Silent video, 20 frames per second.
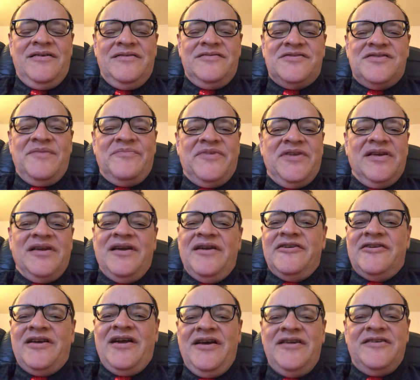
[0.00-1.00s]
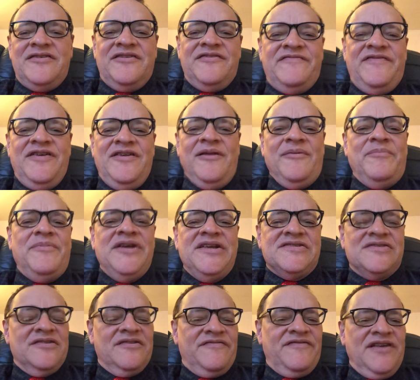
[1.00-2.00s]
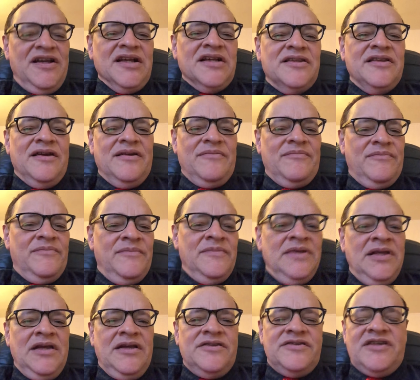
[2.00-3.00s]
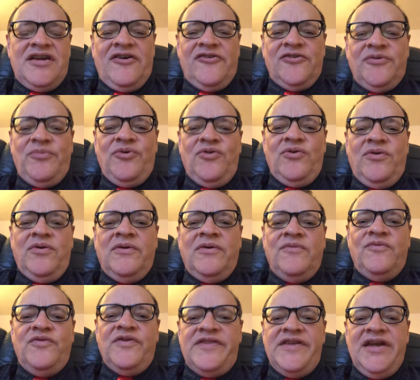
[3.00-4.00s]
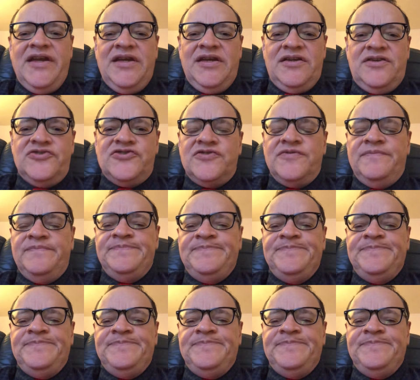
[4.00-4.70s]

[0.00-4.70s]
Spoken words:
something I kind of developed based on the fact that I'm terrible with age.